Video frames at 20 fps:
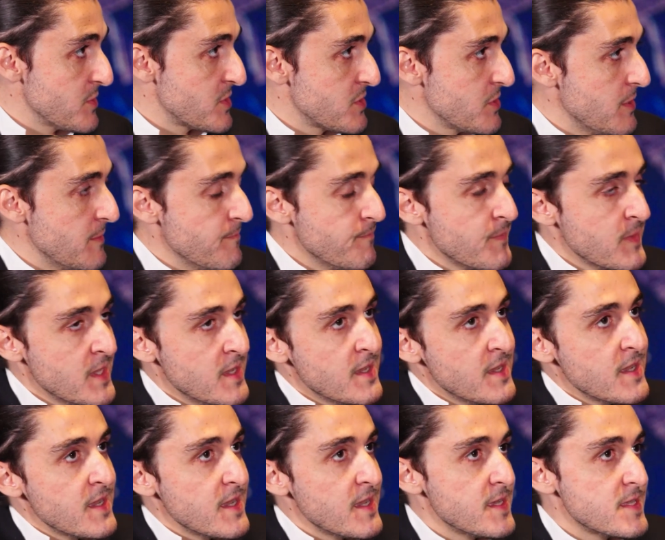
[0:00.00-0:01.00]
So
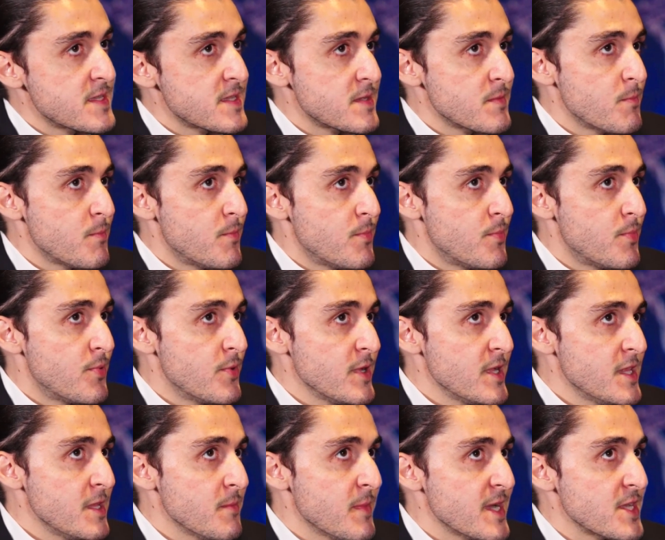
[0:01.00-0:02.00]
it's
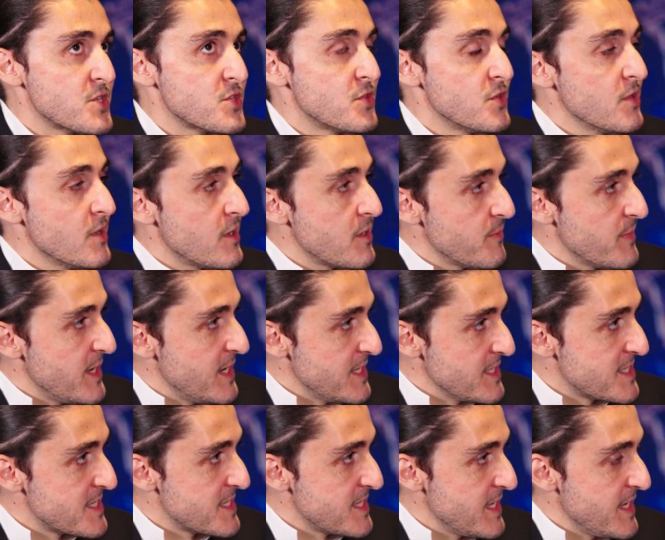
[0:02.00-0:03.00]
pretty much normal,
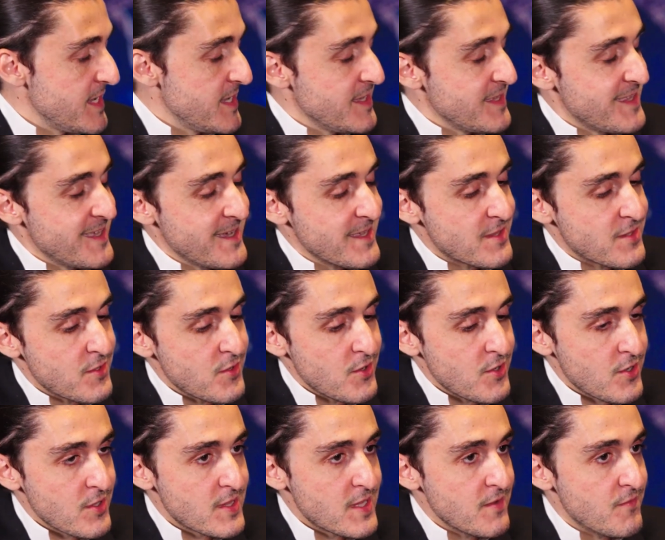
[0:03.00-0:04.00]
let's say, that
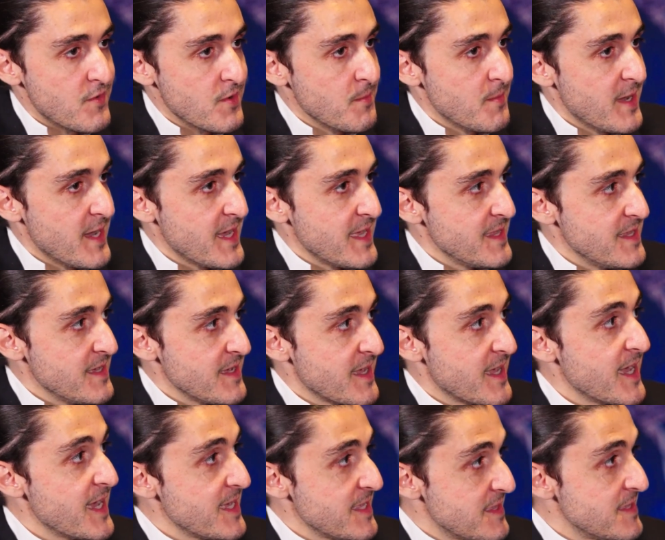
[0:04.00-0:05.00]
not everybody
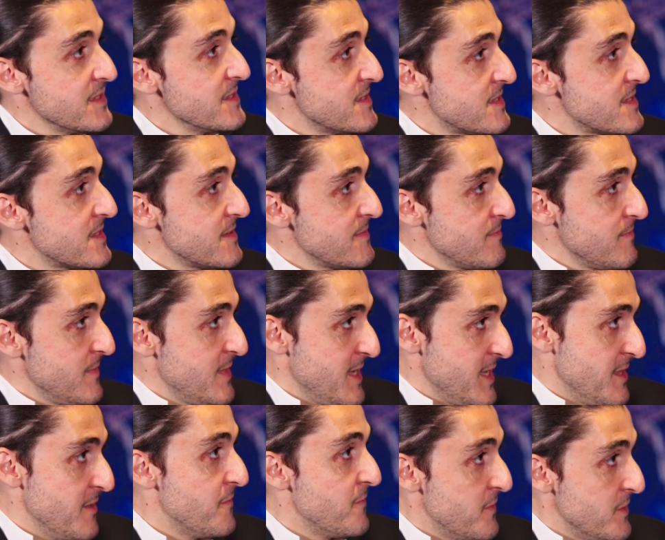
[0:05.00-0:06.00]
gets it
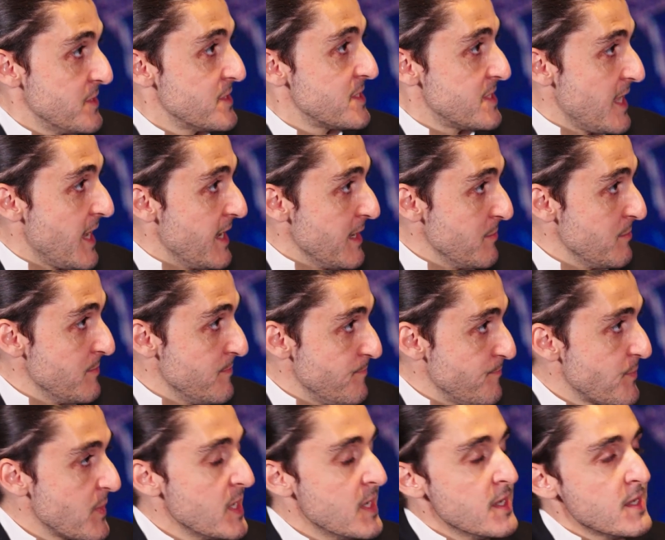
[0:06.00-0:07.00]
at the first time.
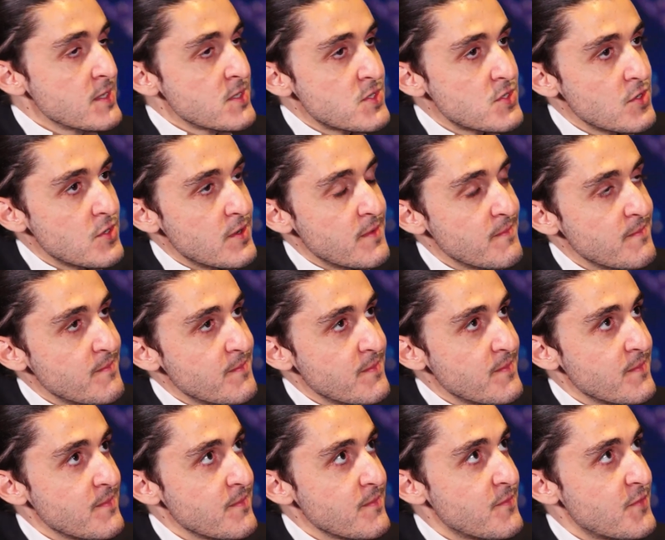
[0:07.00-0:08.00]
So
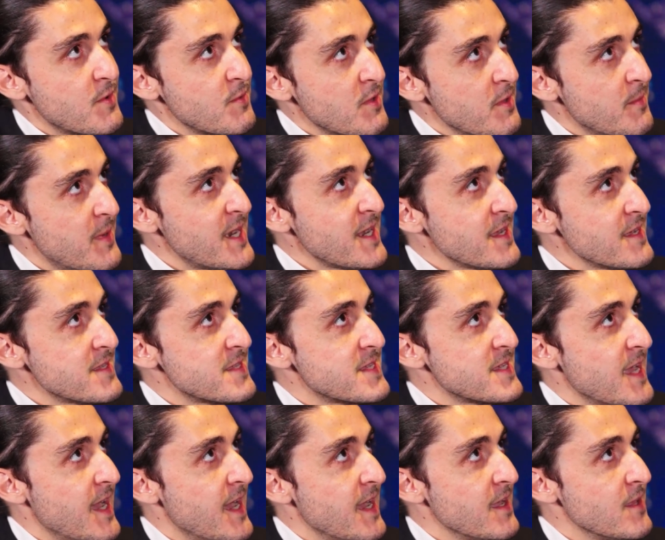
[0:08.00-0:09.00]
from the market
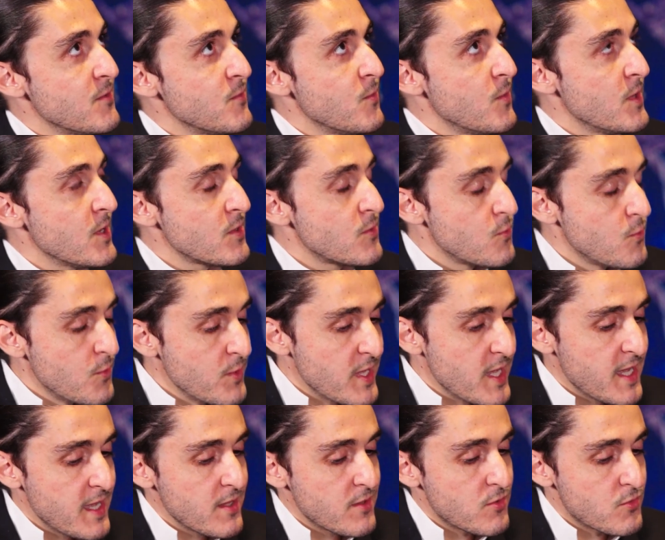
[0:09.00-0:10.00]
side, what we
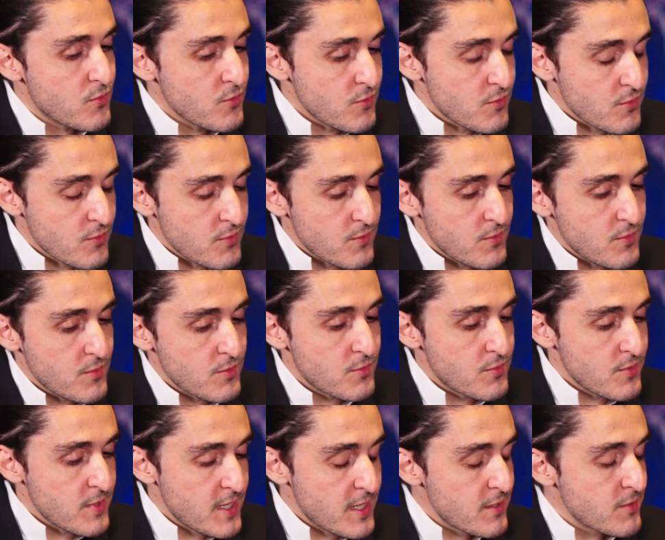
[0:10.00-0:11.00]
had to
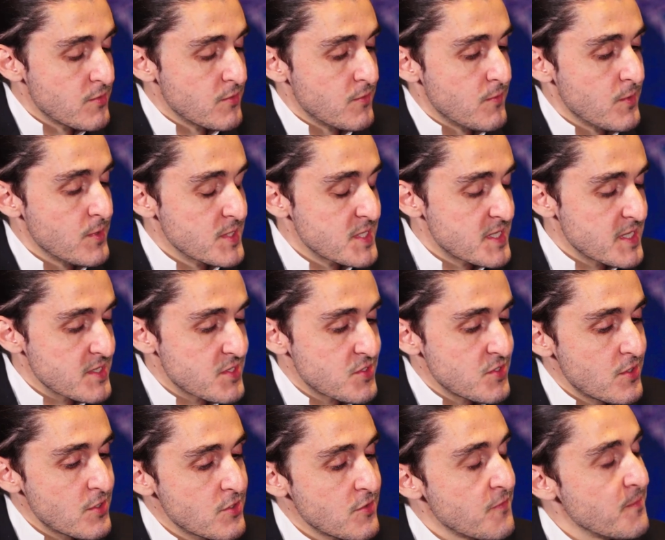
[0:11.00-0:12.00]
nurture was a
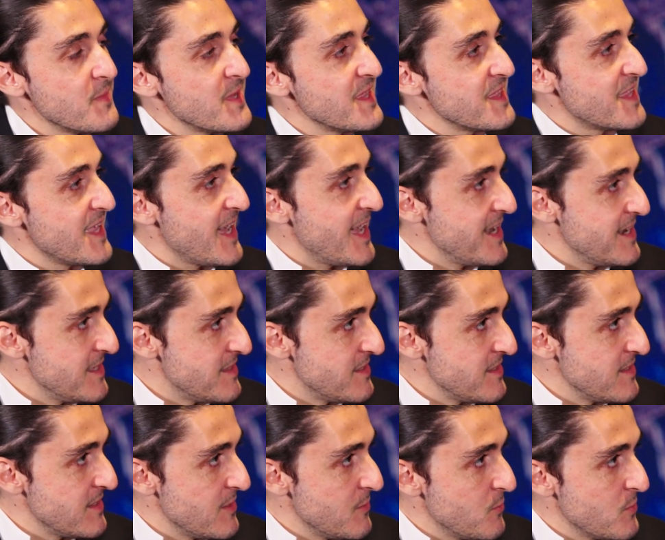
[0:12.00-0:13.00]
sort of
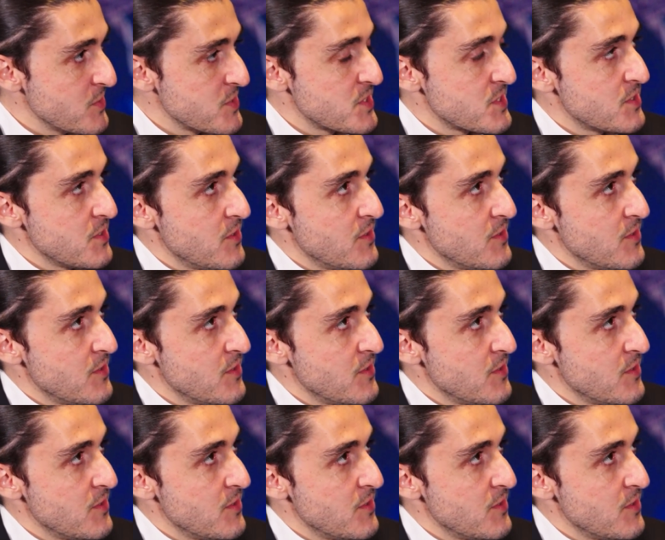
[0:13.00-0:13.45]
mentality that was